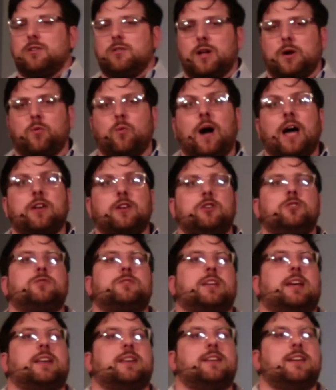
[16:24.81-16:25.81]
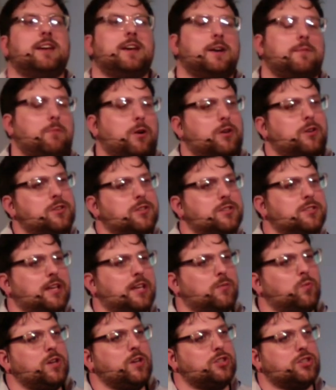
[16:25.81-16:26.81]
Like, why? You said, Mark, you just
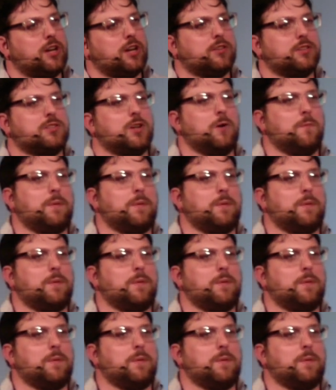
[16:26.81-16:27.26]
said we share this hope,